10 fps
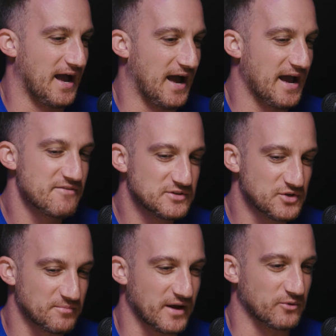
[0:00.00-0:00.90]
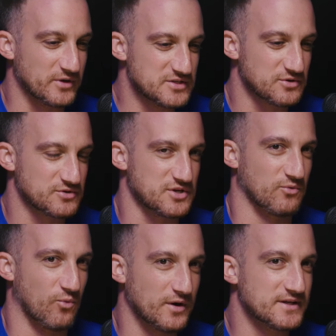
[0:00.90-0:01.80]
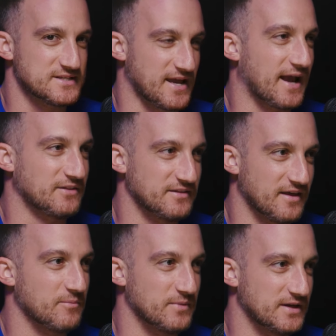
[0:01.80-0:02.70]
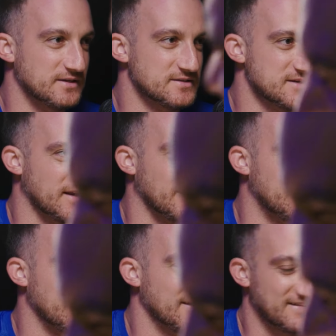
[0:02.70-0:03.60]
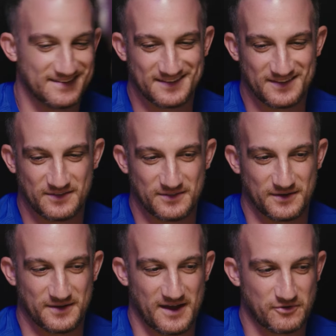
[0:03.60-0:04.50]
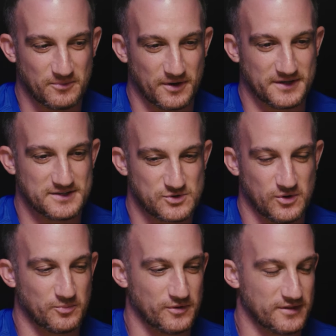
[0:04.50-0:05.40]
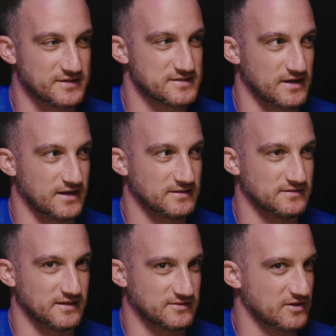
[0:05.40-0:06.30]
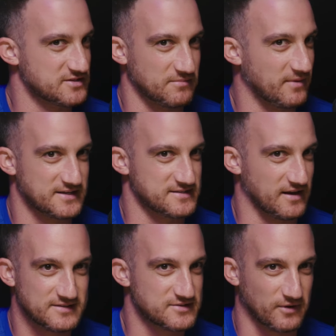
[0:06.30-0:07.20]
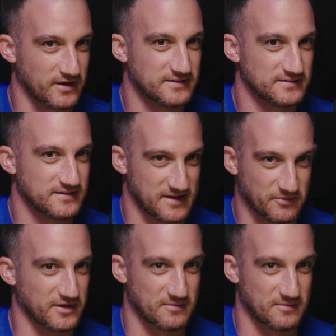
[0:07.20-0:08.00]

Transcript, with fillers: I haven't done my research on what exactly that means, and I think that everybody's quip with it is that it doesn't make sense, right? Is that what it